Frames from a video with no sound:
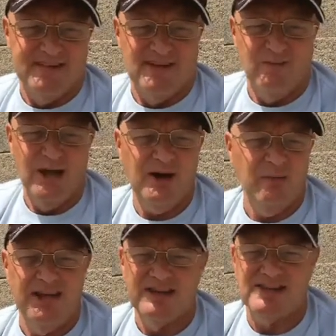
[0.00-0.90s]
where
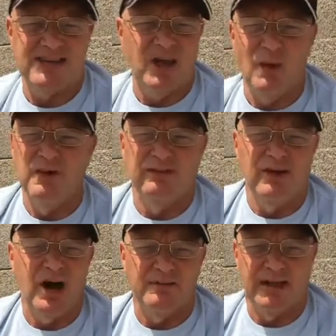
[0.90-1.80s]
we just get on with
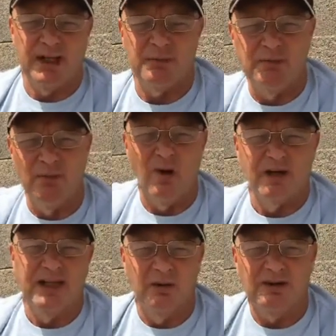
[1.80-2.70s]
life. We get up in the
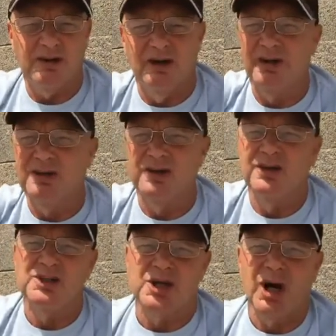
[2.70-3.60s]
morning, go, you know, you do
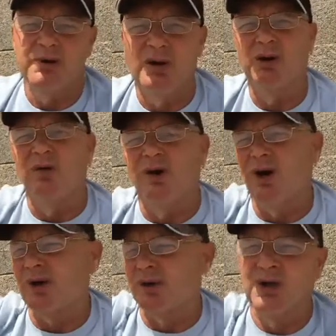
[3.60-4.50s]
your job, you go to
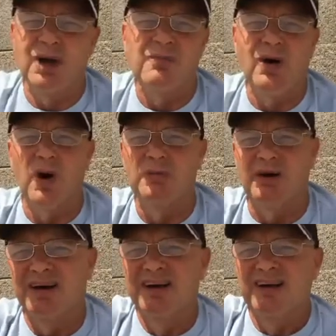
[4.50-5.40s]
work, or you come home,
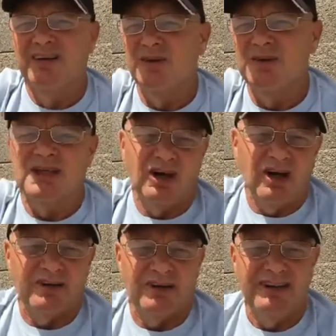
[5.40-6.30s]
you're doing your
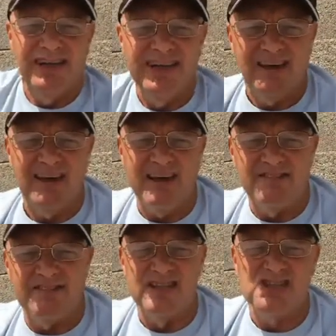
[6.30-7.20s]
garden. Here
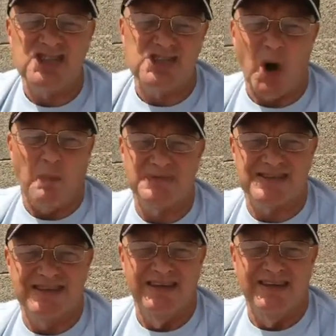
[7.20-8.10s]
everything
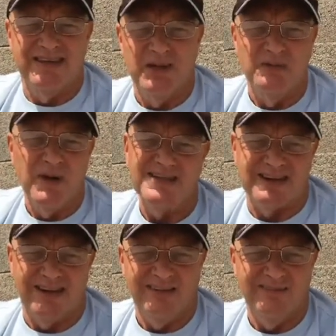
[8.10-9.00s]
stops in
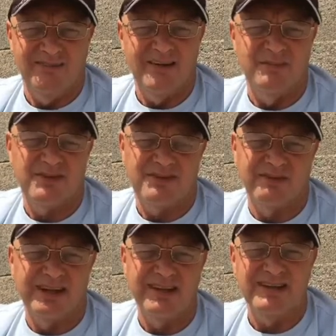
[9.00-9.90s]
winter from
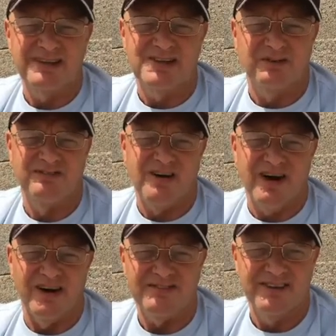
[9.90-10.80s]
3 till
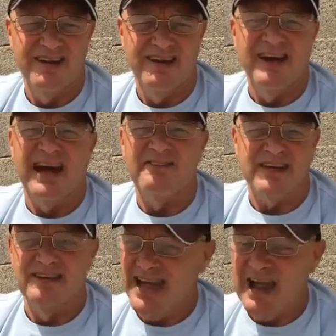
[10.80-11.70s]
5,
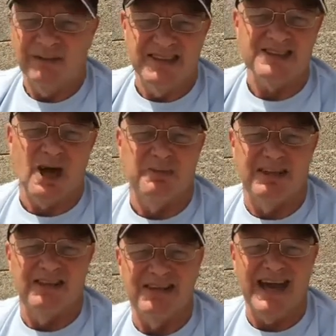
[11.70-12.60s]
and now at this time of
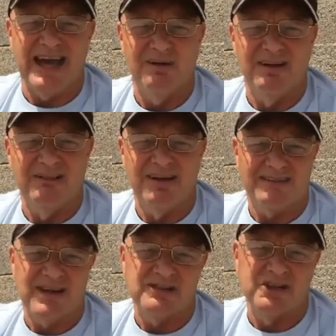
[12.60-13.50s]
year now,
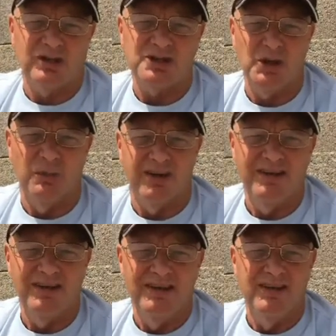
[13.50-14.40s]
right down till October,
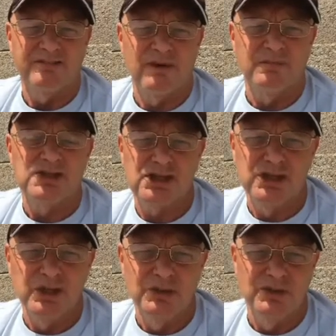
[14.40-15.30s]
from
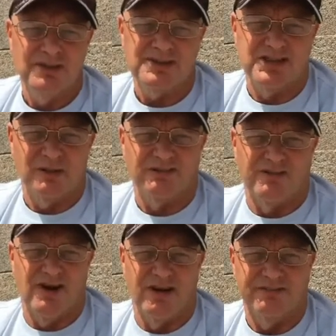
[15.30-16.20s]
2 till
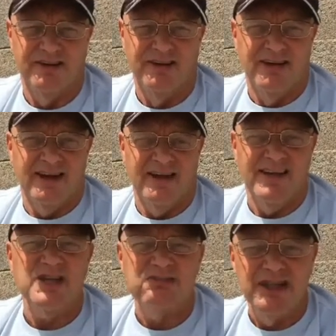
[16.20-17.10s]
5. And
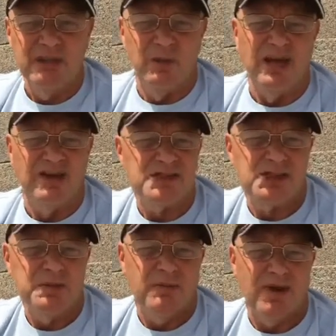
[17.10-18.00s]
that is really weird because
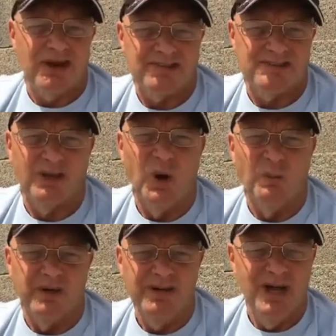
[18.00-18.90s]
the supermarkets are still
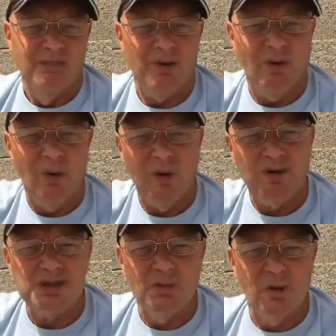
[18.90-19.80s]
open, but all
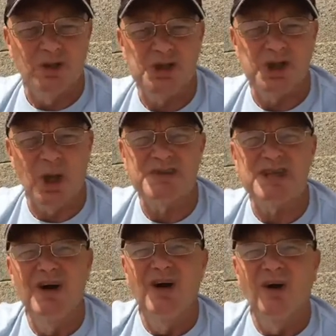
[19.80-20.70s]
the smaller
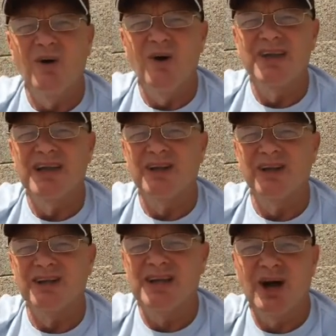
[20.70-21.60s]
shops, all the
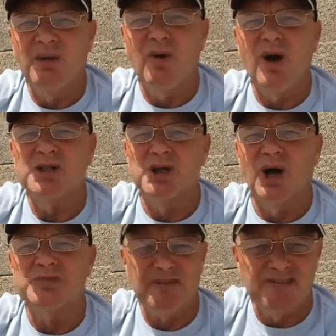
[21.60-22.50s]
little DIY
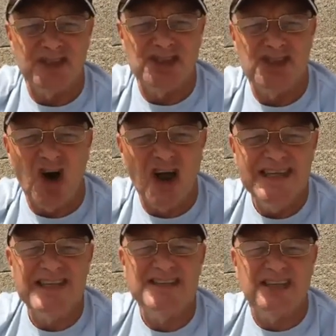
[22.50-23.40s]
shops, except for the
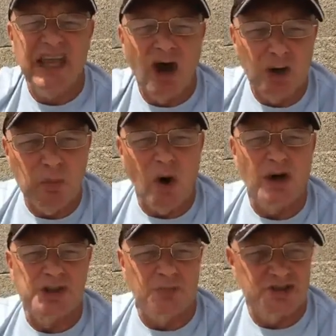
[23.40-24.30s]
Chinese
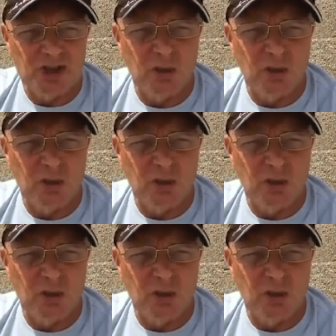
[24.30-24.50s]
DIY shops, and there's